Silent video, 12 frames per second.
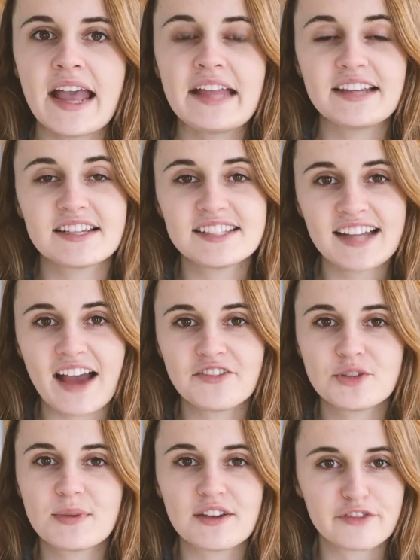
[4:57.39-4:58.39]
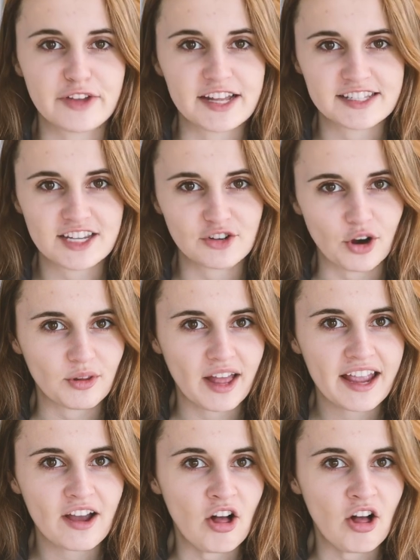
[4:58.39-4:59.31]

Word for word: It doesn't have to be a fancy grow light,